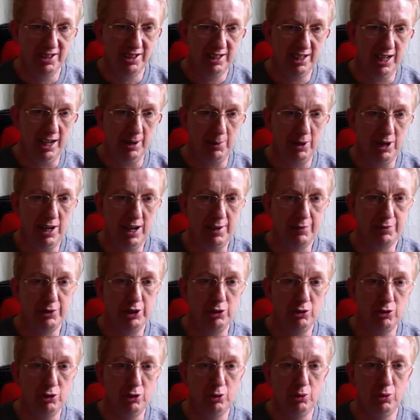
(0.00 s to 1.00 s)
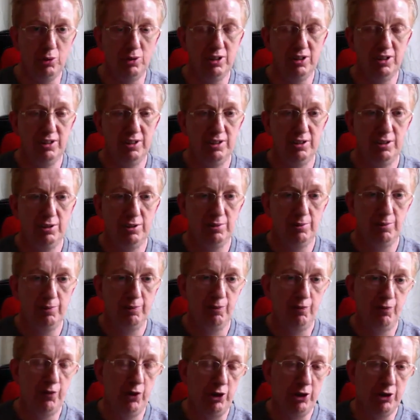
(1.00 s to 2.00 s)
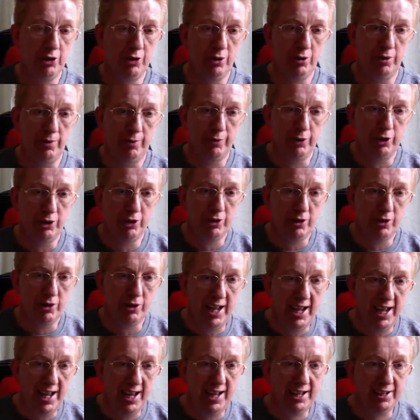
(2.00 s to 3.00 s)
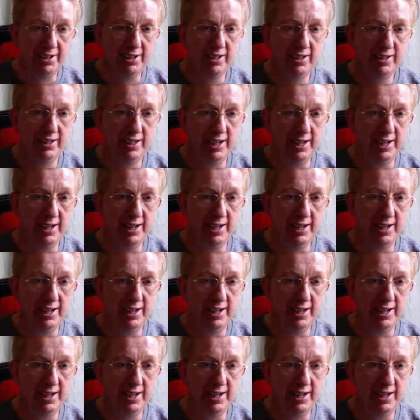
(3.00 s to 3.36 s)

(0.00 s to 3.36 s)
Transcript: They will have to go further ahead,